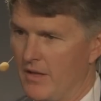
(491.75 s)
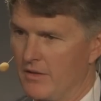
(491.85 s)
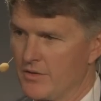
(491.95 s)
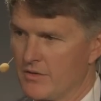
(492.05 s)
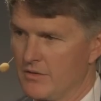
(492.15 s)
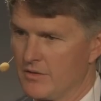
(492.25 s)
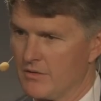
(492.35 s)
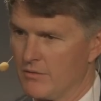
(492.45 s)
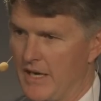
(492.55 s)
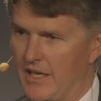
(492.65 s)
there's,
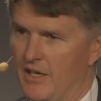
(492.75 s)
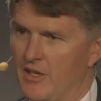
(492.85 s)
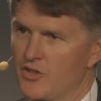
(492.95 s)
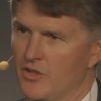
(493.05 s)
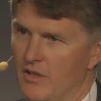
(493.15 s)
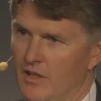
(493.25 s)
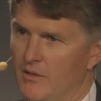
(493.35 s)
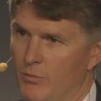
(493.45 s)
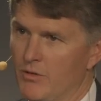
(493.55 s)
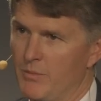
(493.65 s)
there's a recognition that
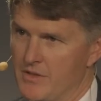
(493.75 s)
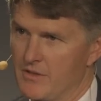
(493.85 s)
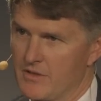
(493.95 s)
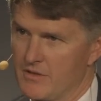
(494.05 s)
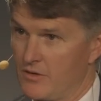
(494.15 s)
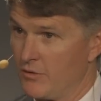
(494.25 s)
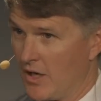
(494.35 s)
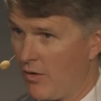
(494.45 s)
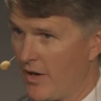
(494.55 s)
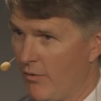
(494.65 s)
the book business is
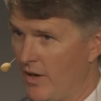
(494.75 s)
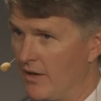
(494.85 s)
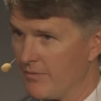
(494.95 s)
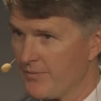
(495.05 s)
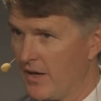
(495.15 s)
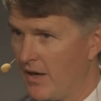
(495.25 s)
doing quite well.